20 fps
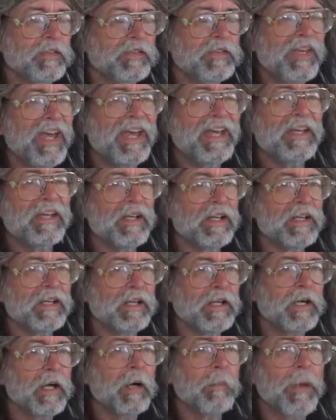
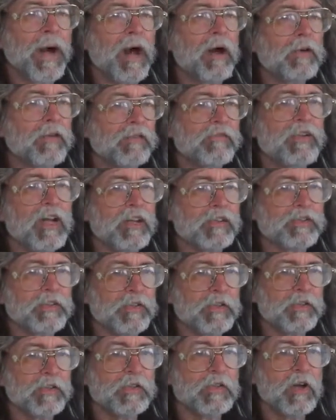data about a
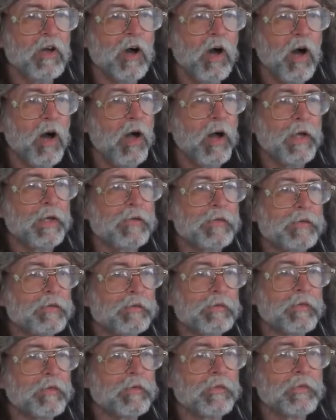vessel on